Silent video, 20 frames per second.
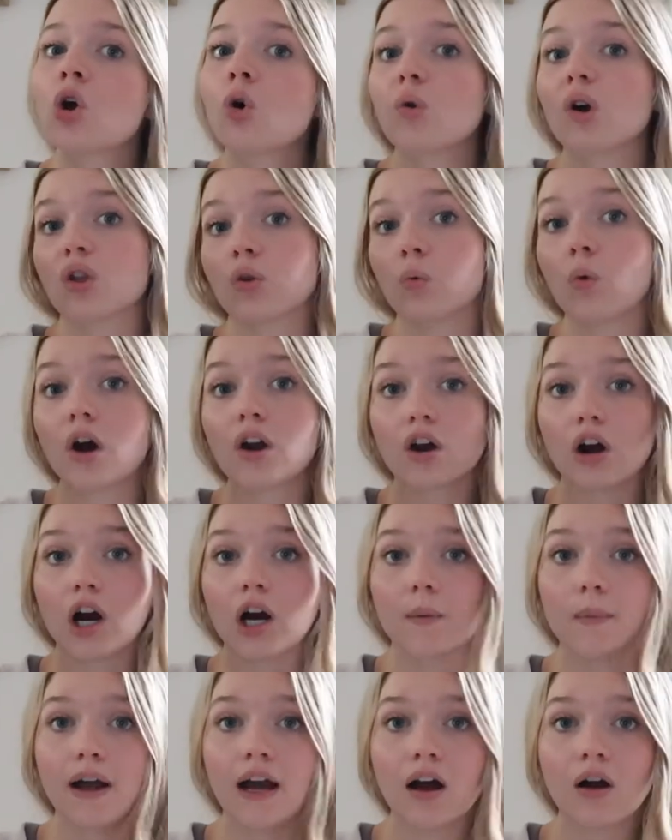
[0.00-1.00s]
with one
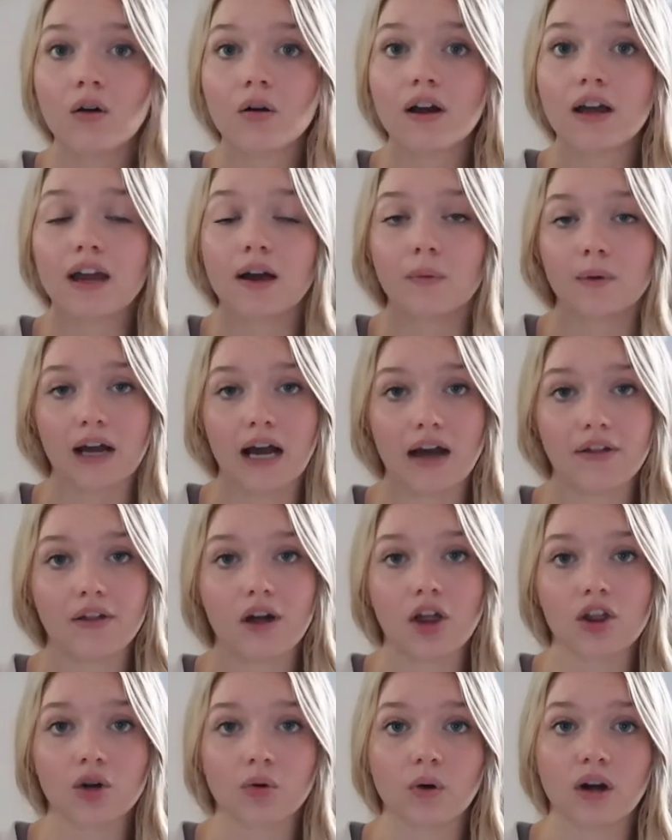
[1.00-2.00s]
arm out and had
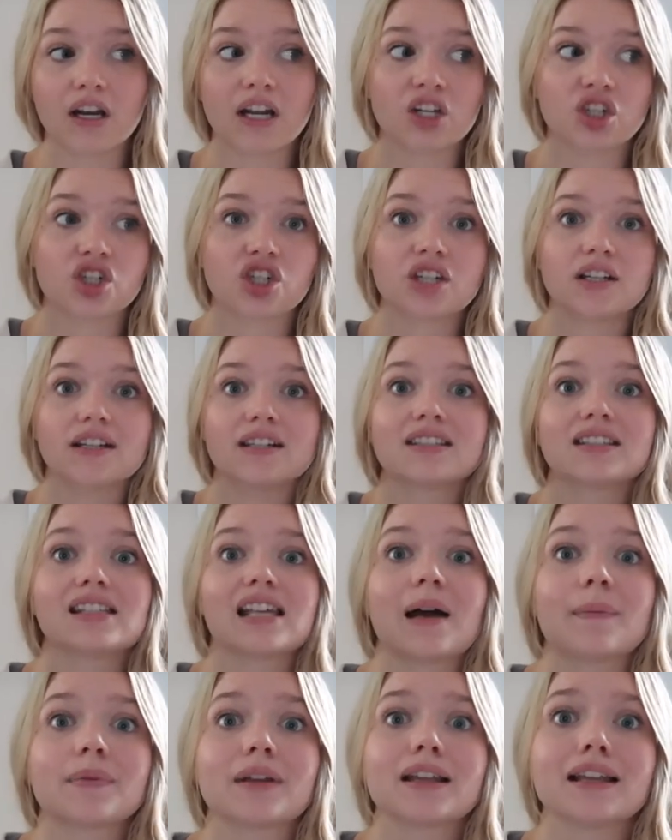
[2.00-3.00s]
the other one and she
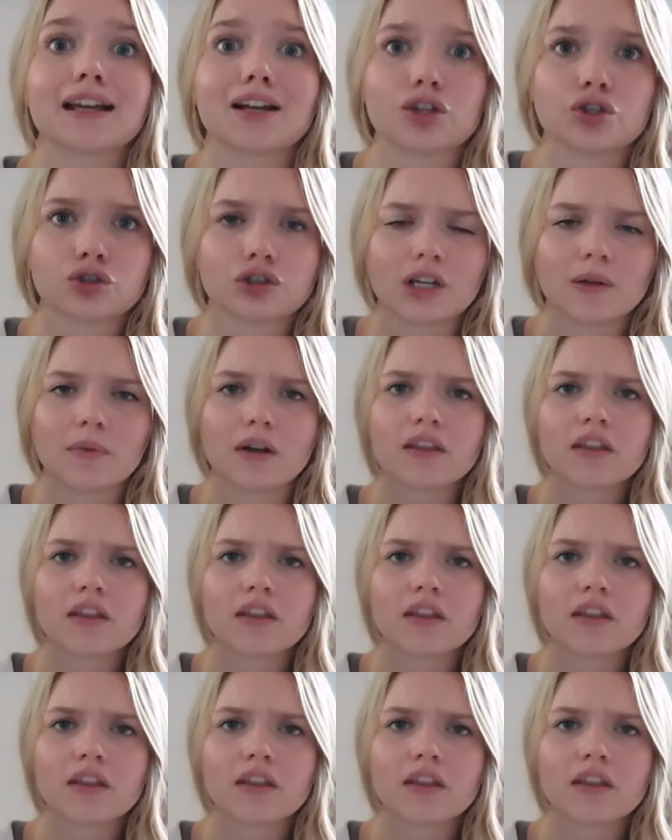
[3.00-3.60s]
slept like a dream.